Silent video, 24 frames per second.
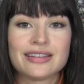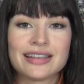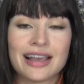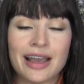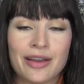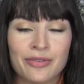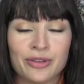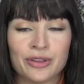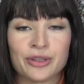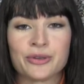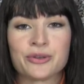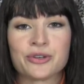is
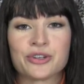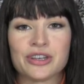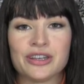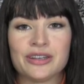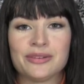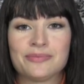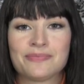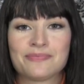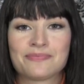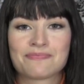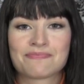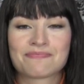
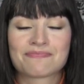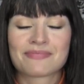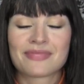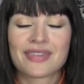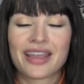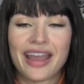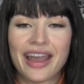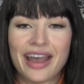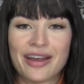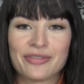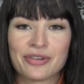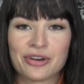evolution.
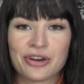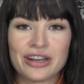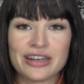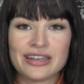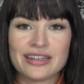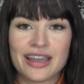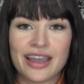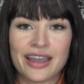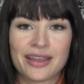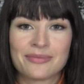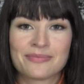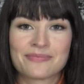Have a great
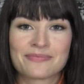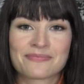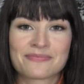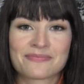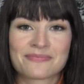day.